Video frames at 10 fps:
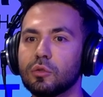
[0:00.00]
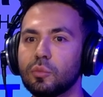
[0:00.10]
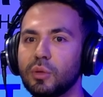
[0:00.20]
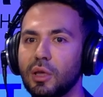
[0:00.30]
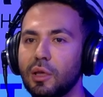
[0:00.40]

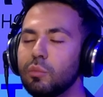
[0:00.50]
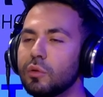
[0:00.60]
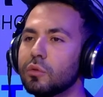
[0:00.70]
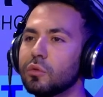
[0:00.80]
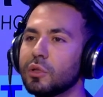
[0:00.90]
to be
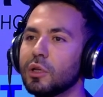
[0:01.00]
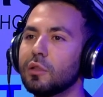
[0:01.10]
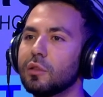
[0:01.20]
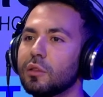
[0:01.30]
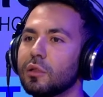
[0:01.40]
able to
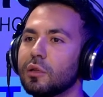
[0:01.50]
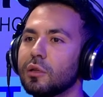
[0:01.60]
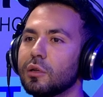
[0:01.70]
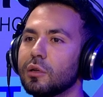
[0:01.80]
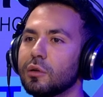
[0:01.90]
get
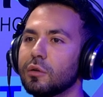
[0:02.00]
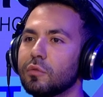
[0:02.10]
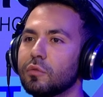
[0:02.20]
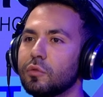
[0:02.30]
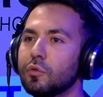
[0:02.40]
the
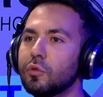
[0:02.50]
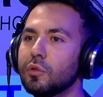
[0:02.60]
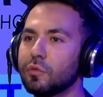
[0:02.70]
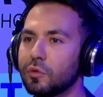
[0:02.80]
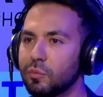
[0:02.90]
full
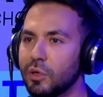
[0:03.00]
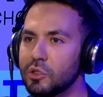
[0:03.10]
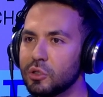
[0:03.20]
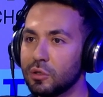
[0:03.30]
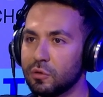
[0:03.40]

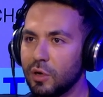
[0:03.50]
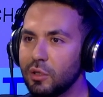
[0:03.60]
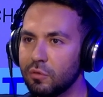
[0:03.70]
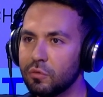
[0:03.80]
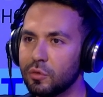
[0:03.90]
information and
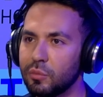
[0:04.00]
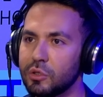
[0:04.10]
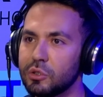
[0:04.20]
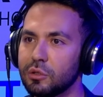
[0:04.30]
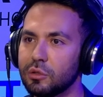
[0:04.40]
right
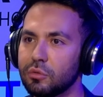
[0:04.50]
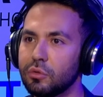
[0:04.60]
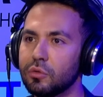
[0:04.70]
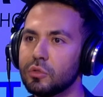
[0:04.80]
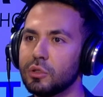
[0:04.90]
information and
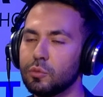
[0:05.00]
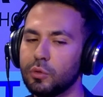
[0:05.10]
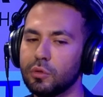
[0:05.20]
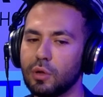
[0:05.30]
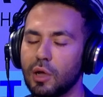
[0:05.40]
to use it
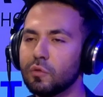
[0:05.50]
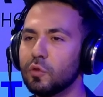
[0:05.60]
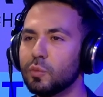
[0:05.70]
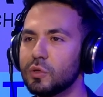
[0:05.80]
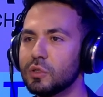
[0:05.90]
with
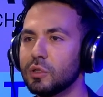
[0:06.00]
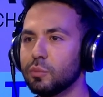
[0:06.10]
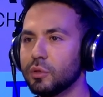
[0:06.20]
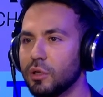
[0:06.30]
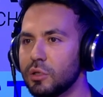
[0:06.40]

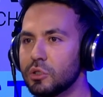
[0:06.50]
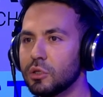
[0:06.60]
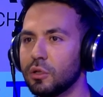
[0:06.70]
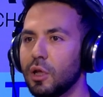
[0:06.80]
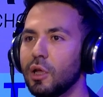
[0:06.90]
100%
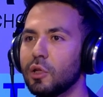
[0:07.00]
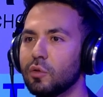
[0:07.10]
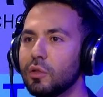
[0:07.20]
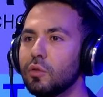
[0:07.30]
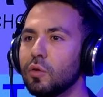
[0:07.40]
potential,
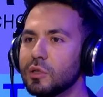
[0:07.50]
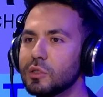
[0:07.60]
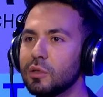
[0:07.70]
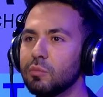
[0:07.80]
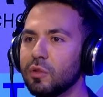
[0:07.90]
you need to
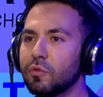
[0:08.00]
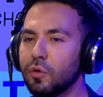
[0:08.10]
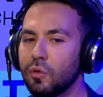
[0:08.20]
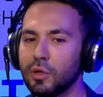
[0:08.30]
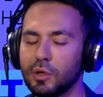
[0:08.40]
ask him the
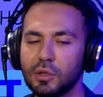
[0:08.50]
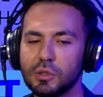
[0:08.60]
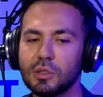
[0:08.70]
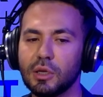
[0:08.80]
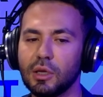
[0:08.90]
following,
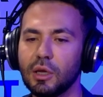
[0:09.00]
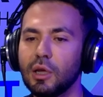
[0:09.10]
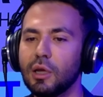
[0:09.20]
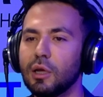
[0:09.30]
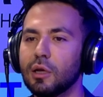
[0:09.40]
let's say,
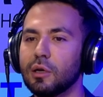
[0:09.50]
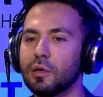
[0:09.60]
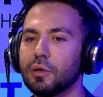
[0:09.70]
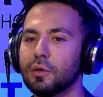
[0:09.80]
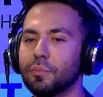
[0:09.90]

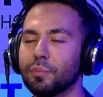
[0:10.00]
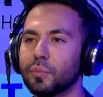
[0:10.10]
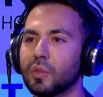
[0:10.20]
help